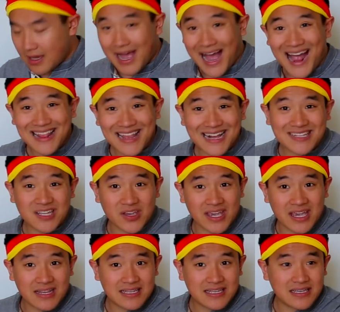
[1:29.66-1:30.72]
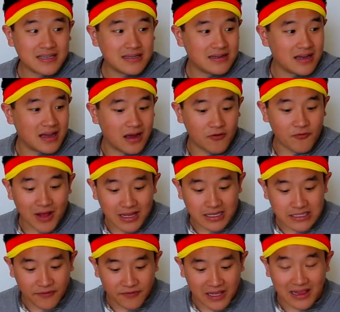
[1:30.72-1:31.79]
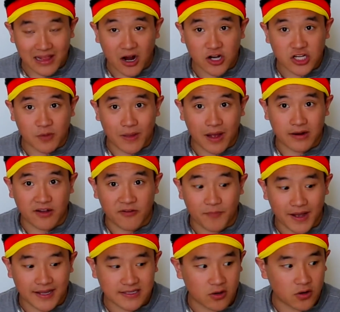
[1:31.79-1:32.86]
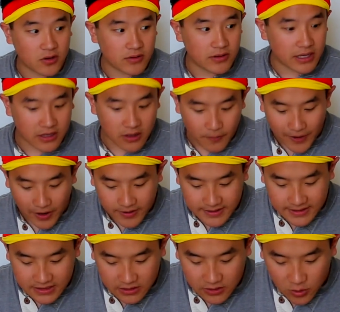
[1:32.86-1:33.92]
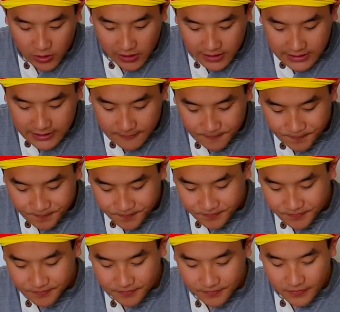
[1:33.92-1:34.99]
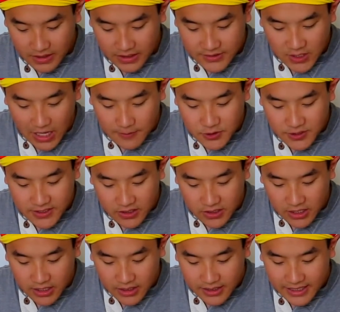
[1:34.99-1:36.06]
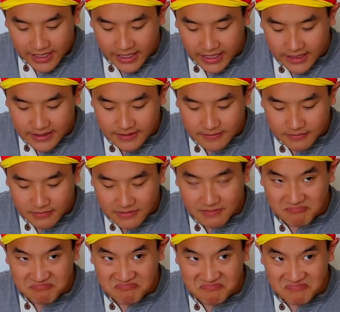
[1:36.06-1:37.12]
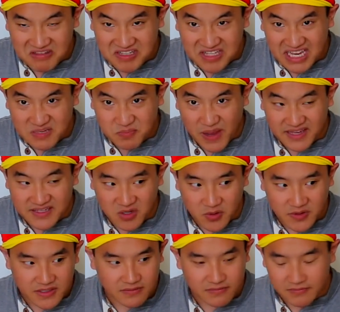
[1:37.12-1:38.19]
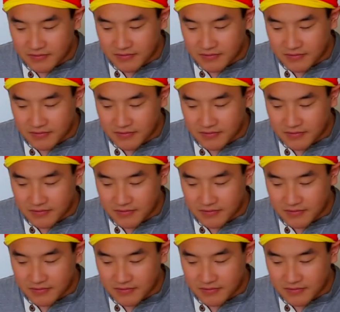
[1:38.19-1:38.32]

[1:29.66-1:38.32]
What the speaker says: I like to eat a relatively large amount of Bakso in comparison to noodles. So I'm just gonna eat 6 Baksos.